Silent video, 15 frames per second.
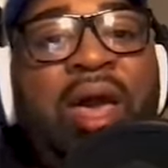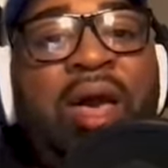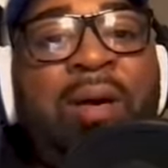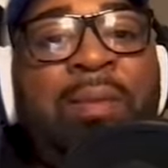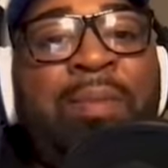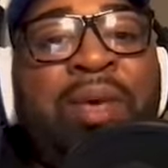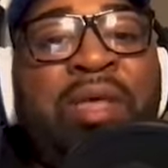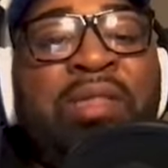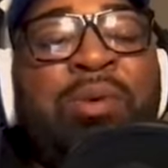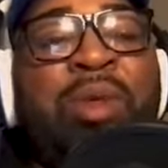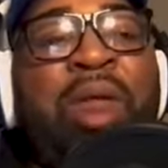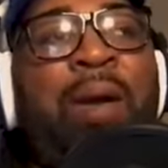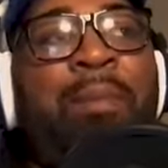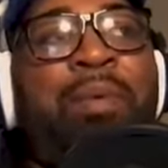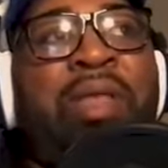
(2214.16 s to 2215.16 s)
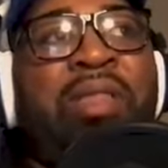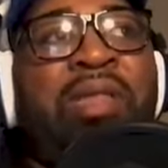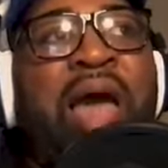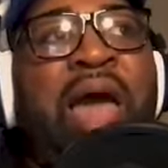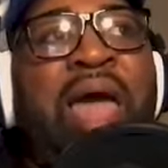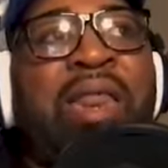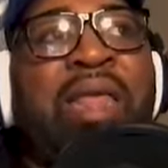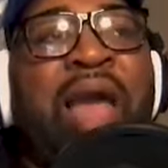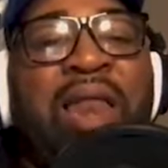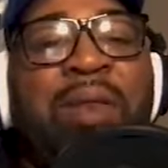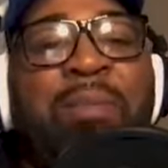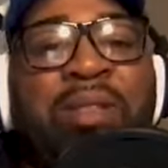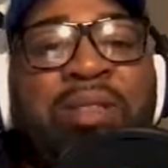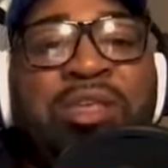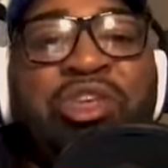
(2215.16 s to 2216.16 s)
Because what happened is I had
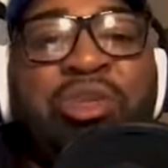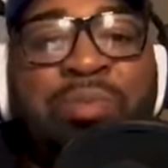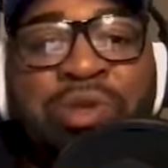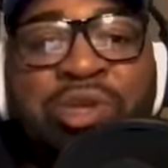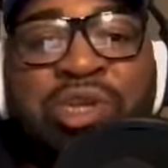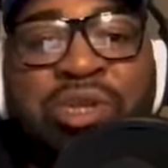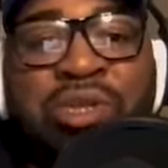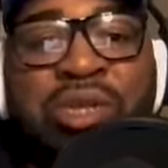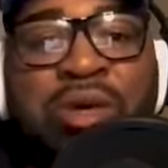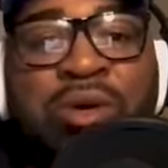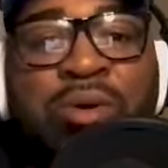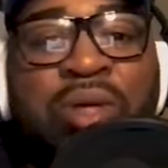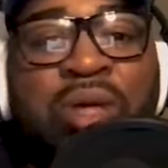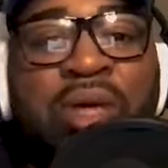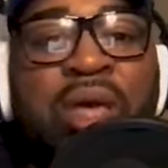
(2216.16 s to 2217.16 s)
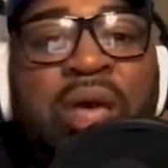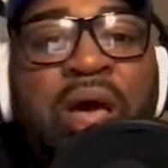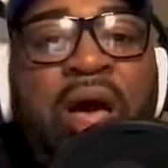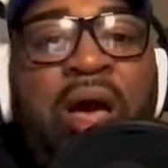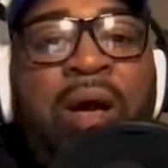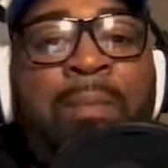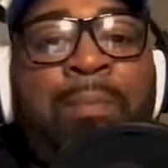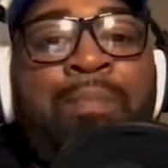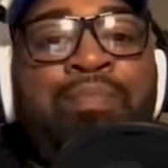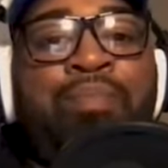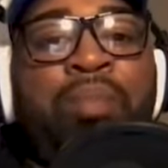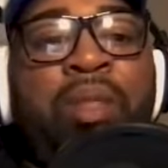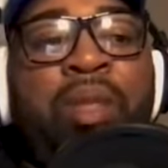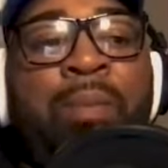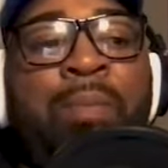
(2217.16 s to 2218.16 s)
gotten my distribution deal,
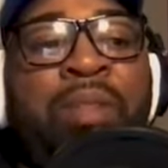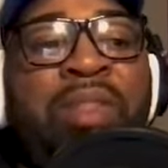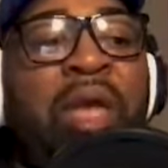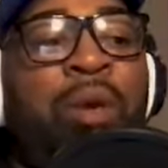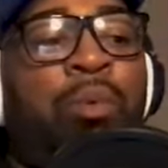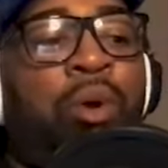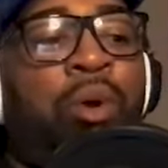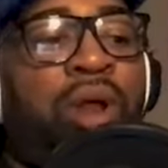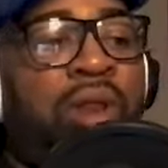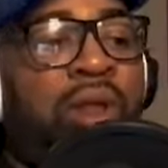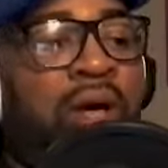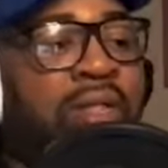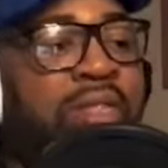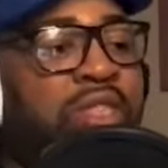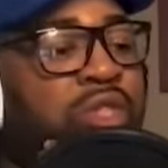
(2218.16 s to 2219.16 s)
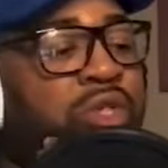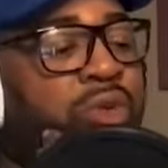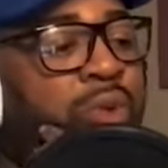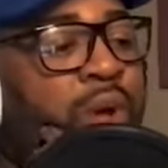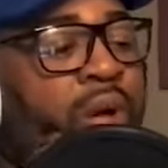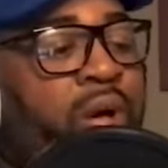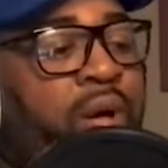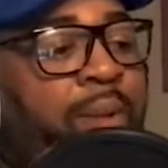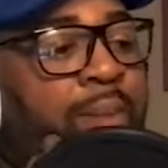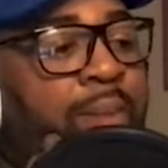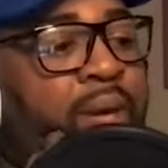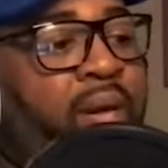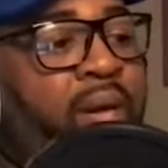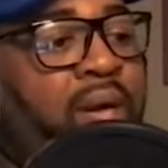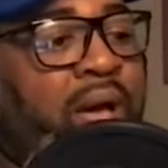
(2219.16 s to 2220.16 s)
but they wanted us to
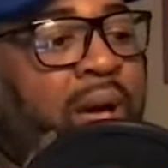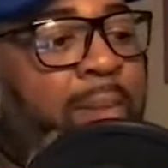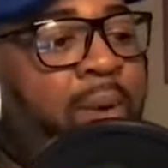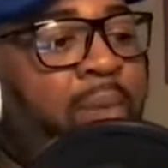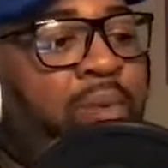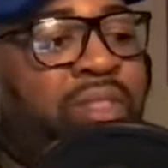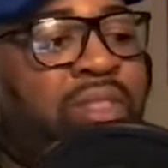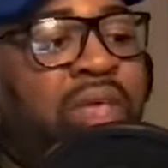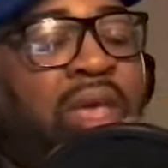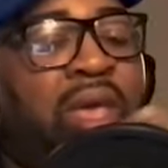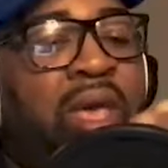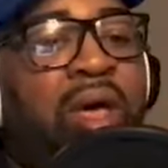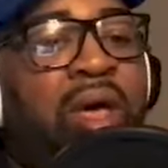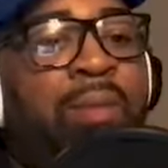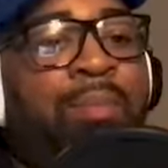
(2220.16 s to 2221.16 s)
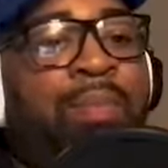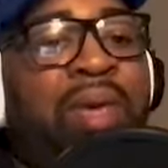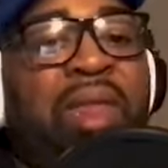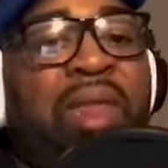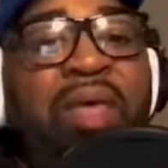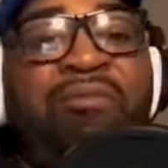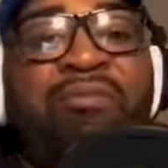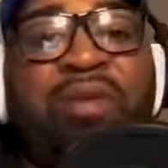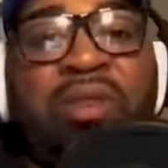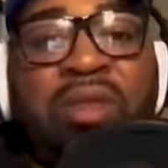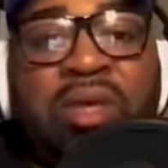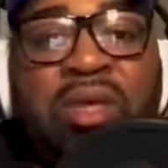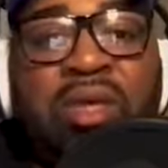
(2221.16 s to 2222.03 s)
come up with the P&A funding.